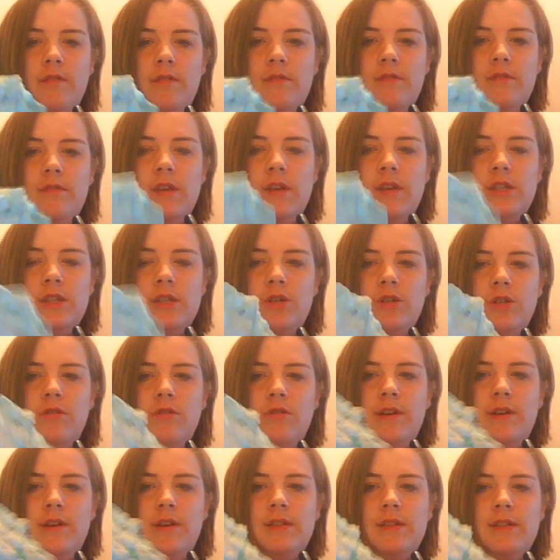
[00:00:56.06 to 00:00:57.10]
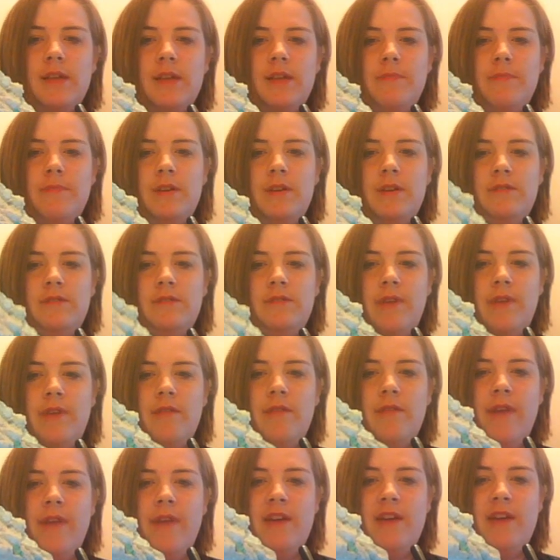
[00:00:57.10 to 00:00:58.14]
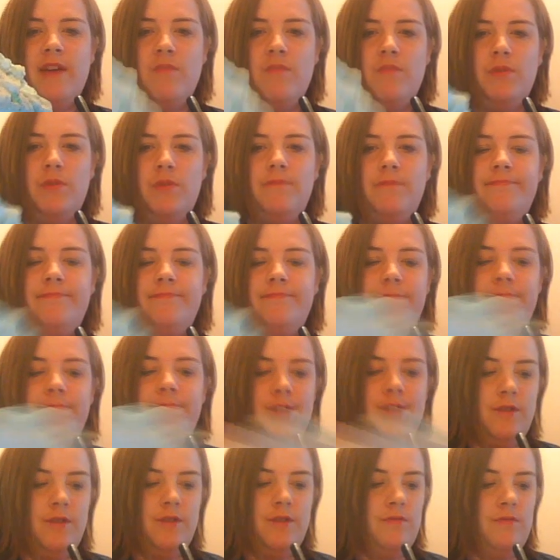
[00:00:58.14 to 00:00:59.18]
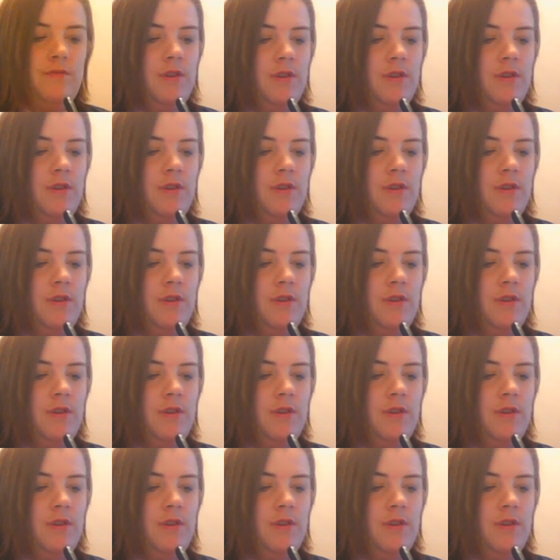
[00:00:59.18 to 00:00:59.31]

because turquoise is rather valuable, so